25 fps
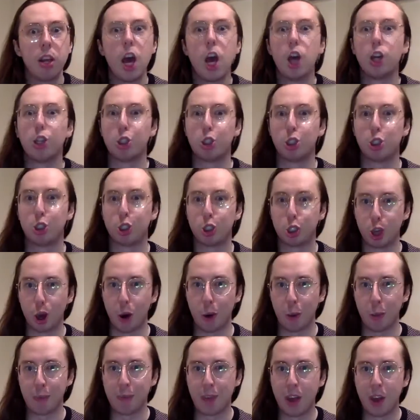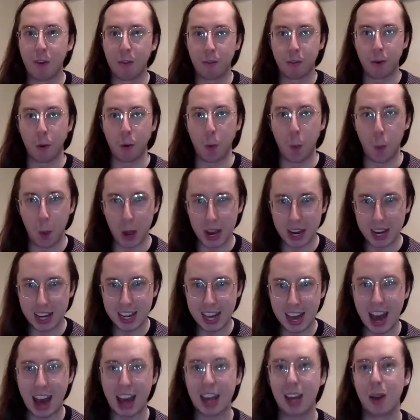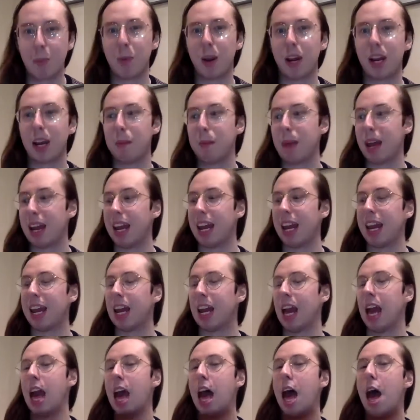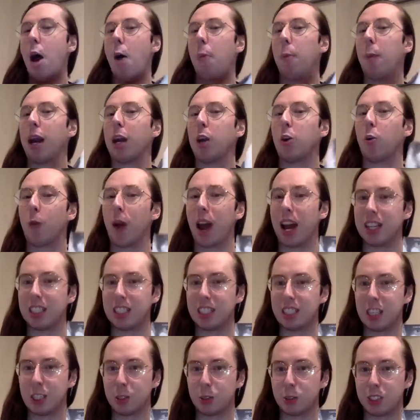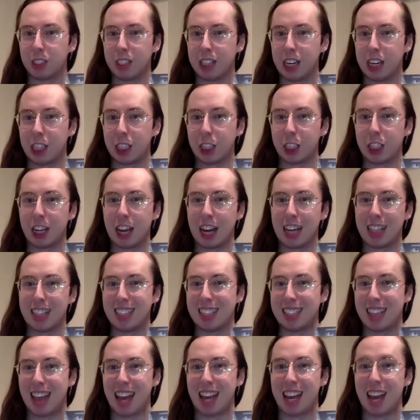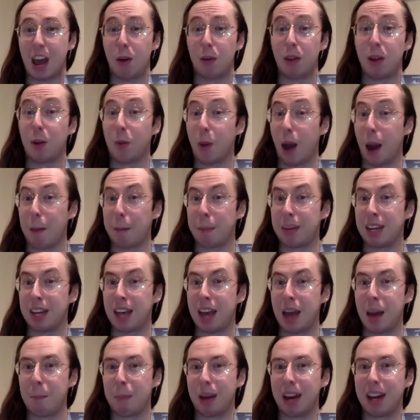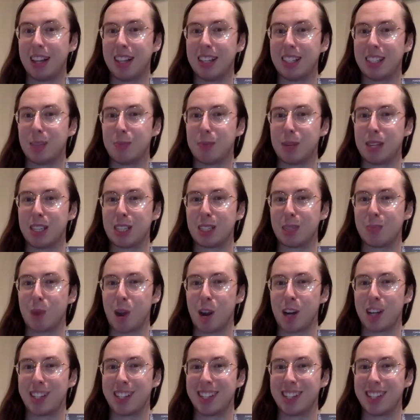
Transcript: So for Whitney, I am recommending By Grand Central Station, I Sat Down and Wept by Elizabeth Smart.